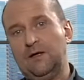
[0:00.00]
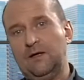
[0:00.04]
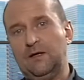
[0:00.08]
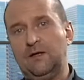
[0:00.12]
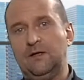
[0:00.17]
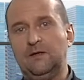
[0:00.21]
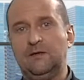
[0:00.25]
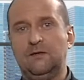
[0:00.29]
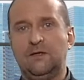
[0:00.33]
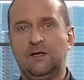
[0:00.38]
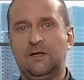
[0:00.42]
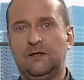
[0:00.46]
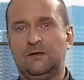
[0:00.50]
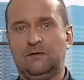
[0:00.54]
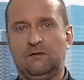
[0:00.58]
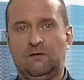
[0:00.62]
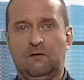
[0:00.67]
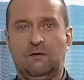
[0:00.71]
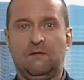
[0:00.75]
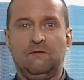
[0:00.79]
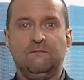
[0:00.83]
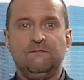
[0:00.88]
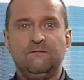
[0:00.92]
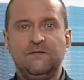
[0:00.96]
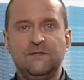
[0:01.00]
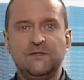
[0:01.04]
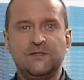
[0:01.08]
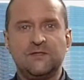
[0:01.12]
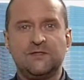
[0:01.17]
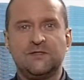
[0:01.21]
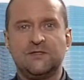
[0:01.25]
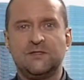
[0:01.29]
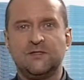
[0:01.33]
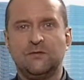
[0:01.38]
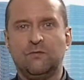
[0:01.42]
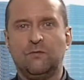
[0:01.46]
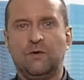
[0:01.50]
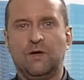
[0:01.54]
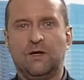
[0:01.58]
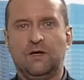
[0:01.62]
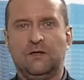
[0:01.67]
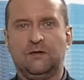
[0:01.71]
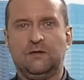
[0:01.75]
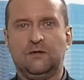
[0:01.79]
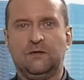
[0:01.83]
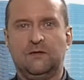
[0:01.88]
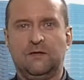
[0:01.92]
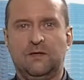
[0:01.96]
in an office
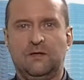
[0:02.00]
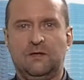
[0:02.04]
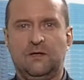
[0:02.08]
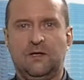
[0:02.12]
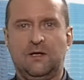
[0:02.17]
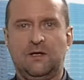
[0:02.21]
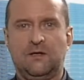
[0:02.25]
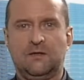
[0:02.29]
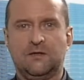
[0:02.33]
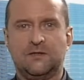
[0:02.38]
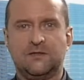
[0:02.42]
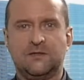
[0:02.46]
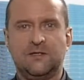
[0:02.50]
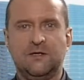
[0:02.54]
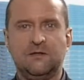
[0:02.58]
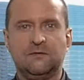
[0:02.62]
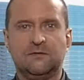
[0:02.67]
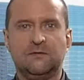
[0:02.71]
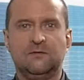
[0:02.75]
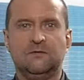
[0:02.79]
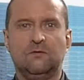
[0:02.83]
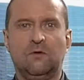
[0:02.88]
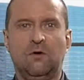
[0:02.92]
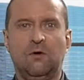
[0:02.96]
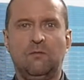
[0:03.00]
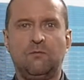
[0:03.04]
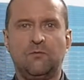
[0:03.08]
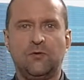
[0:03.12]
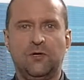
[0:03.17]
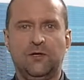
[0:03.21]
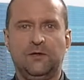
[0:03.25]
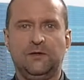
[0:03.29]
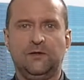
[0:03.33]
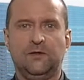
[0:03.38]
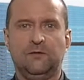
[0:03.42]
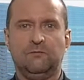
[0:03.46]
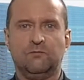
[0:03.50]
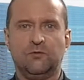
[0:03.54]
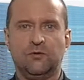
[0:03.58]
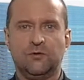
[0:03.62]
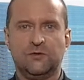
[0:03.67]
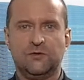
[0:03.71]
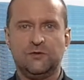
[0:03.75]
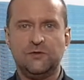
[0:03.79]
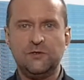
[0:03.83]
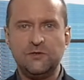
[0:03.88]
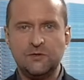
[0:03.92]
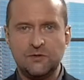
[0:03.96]
where there are certain operating
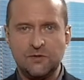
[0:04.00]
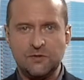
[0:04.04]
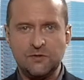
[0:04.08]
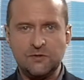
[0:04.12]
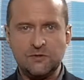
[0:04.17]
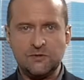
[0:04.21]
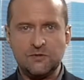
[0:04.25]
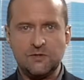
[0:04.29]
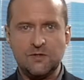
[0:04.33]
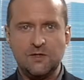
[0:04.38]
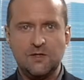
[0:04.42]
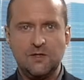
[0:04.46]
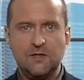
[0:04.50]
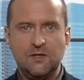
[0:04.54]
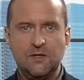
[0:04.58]
procedures